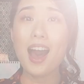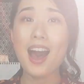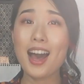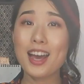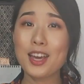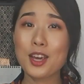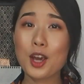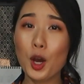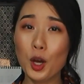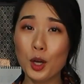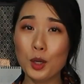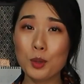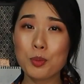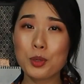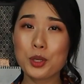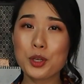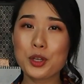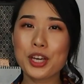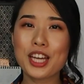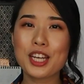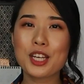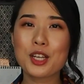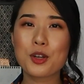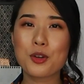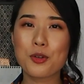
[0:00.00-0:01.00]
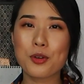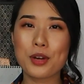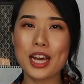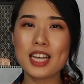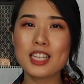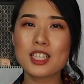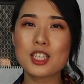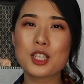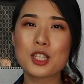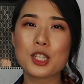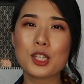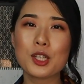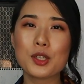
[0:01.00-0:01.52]
I hope you can
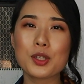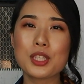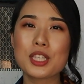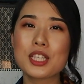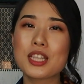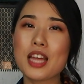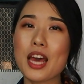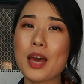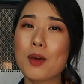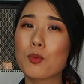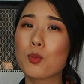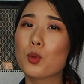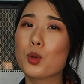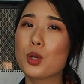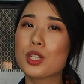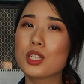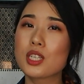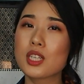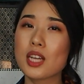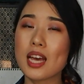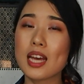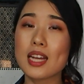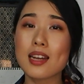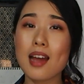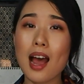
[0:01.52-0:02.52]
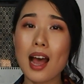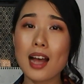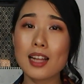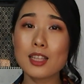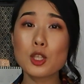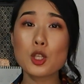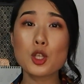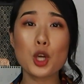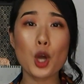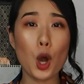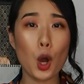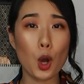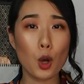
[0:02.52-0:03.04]
create looks that would
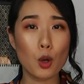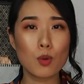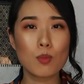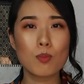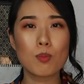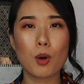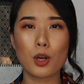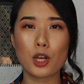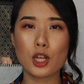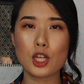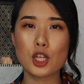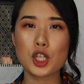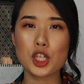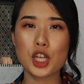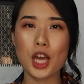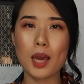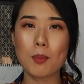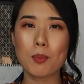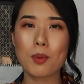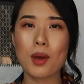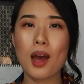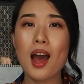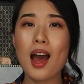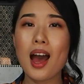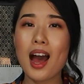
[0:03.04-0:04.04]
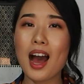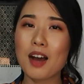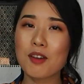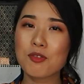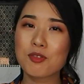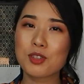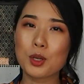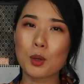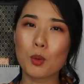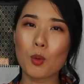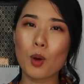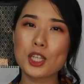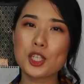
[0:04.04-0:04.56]
enhance your own body shape
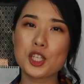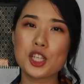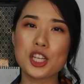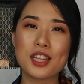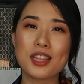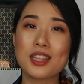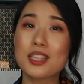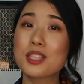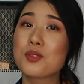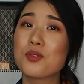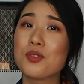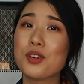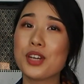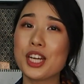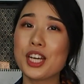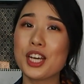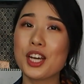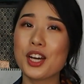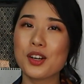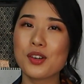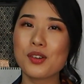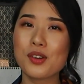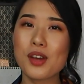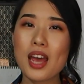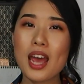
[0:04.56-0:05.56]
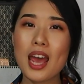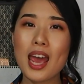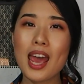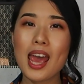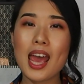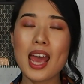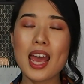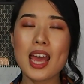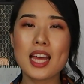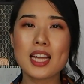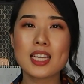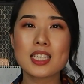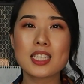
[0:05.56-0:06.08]
after watching this video,
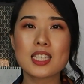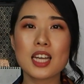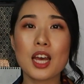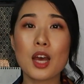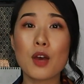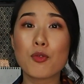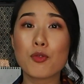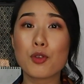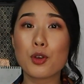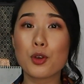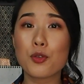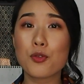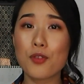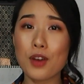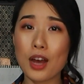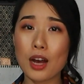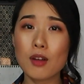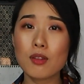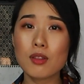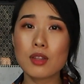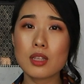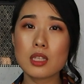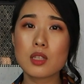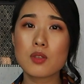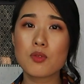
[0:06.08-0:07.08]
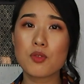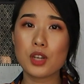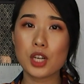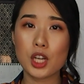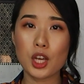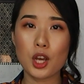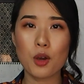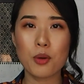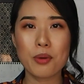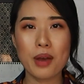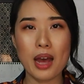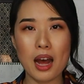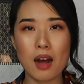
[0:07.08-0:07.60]
and if you found this
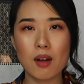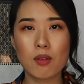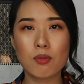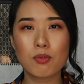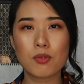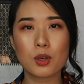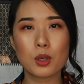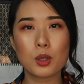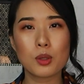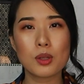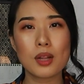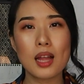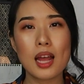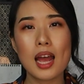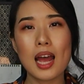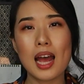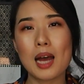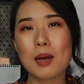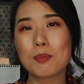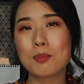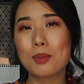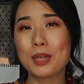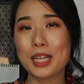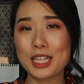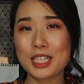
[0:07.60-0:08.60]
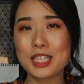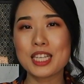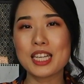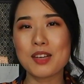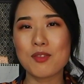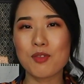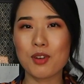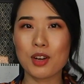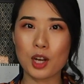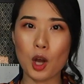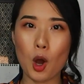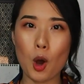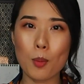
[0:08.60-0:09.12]
video helpful, please
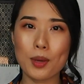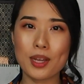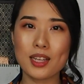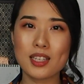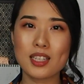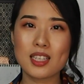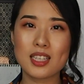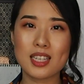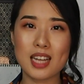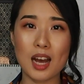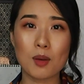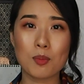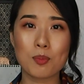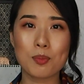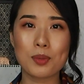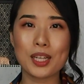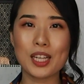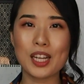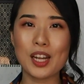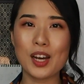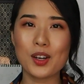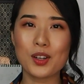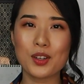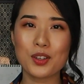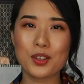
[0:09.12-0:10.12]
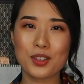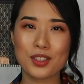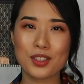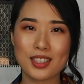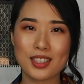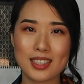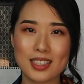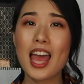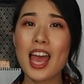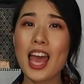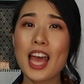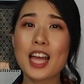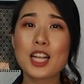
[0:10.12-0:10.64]
leave a comment down below.
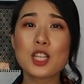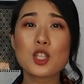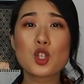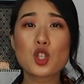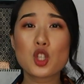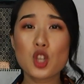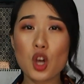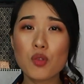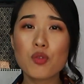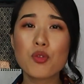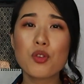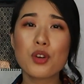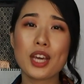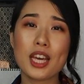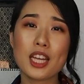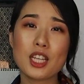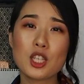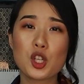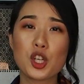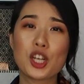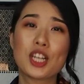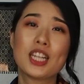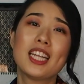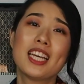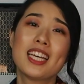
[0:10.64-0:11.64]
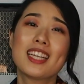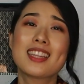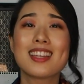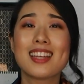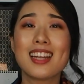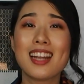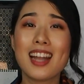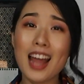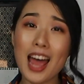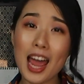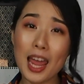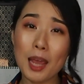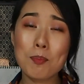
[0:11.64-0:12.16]
And don't forget to click the
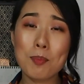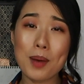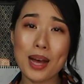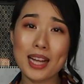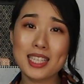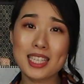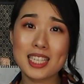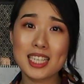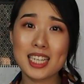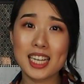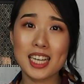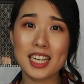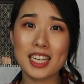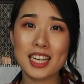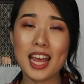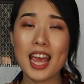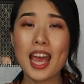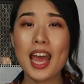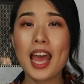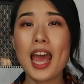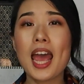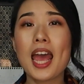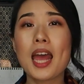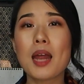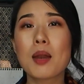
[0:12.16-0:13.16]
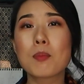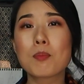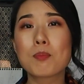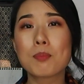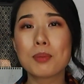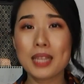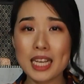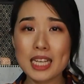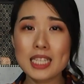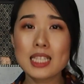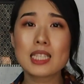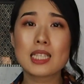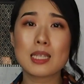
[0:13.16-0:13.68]
like button and
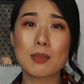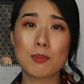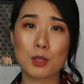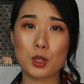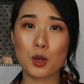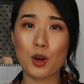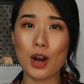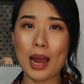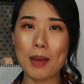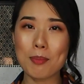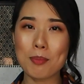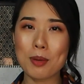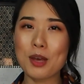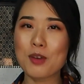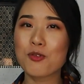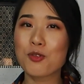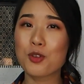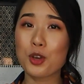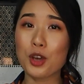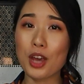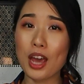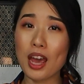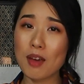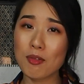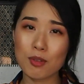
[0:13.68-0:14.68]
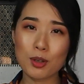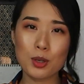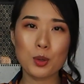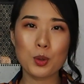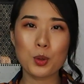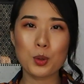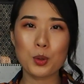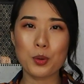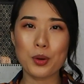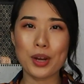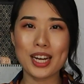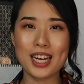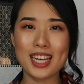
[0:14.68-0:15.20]
please subscribe if you haven't
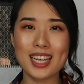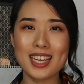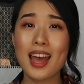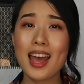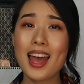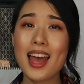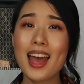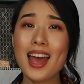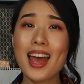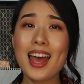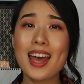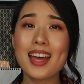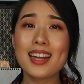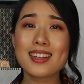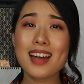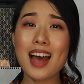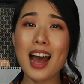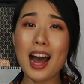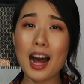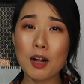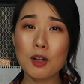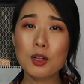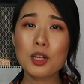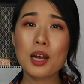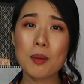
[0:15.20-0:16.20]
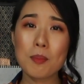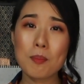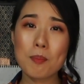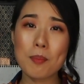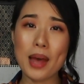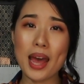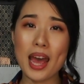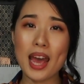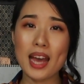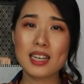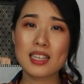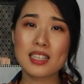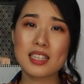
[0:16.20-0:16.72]
already, and I'll come
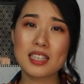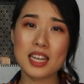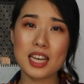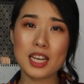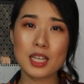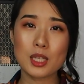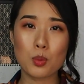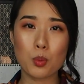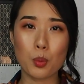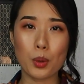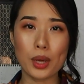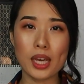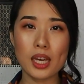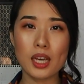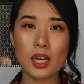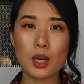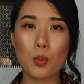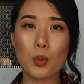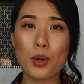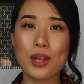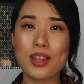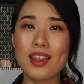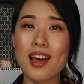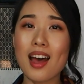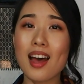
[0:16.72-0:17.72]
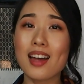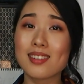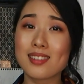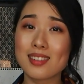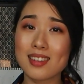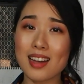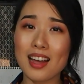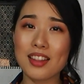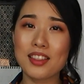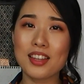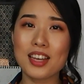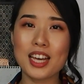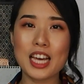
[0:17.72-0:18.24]
back next week with
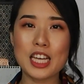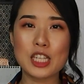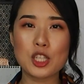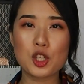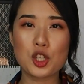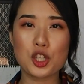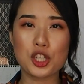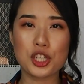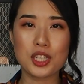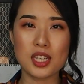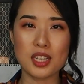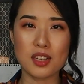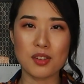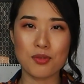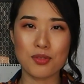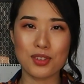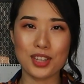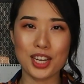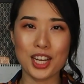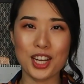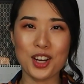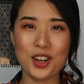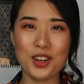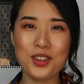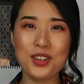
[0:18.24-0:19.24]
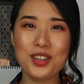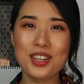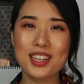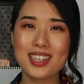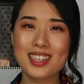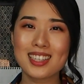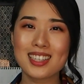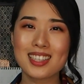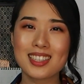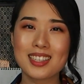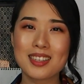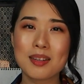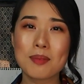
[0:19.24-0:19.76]
another interesting video.
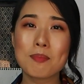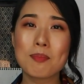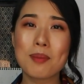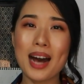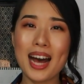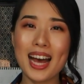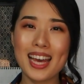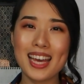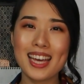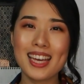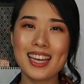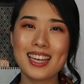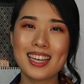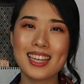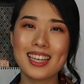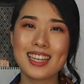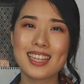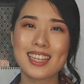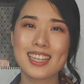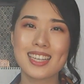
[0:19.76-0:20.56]
Bye!